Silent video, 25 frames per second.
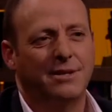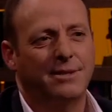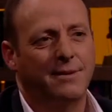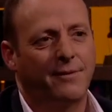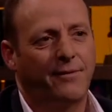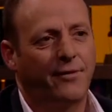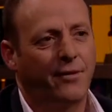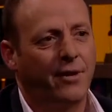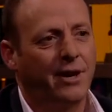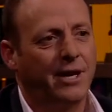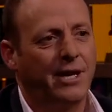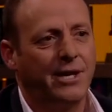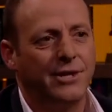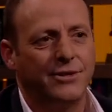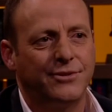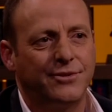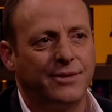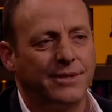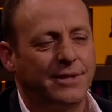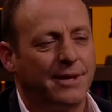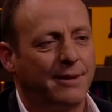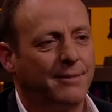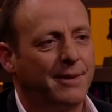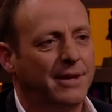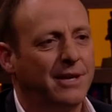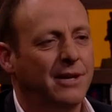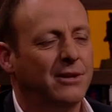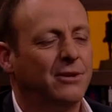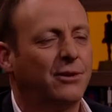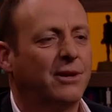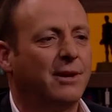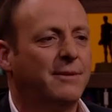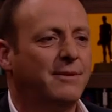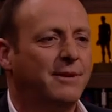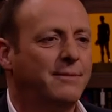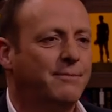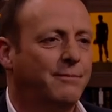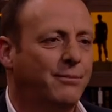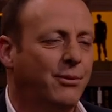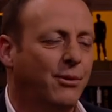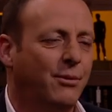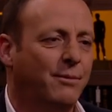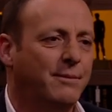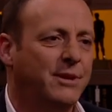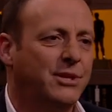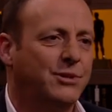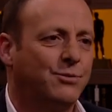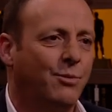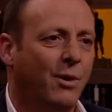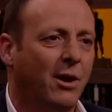some freak injuries. I mean, you look at
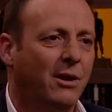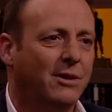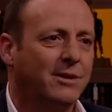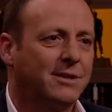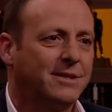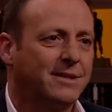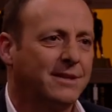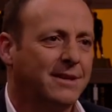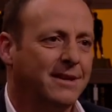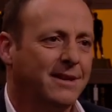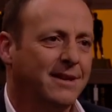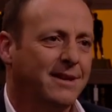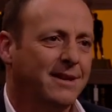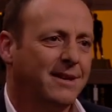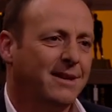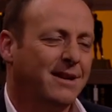poor Mitch Wallace.